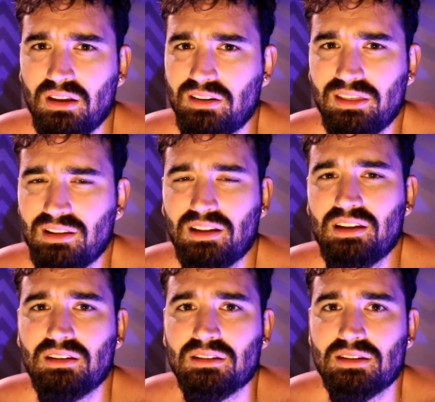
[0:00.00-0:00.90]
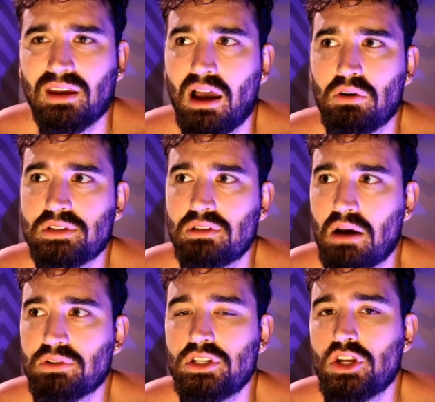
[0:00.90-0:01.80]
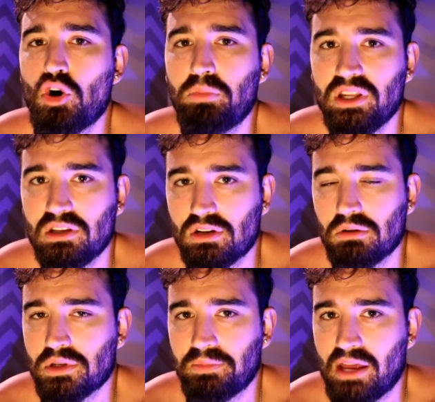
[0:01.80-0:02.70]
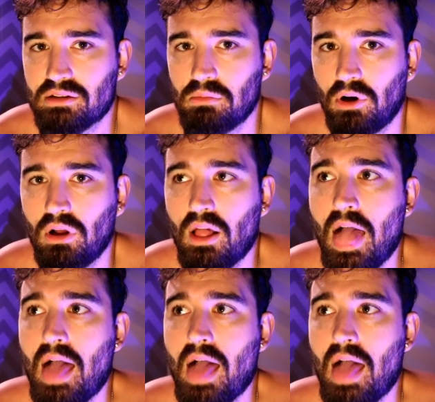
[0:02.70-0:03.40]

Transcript: nothing like this. Like I was, I was nobody in terms of basketball,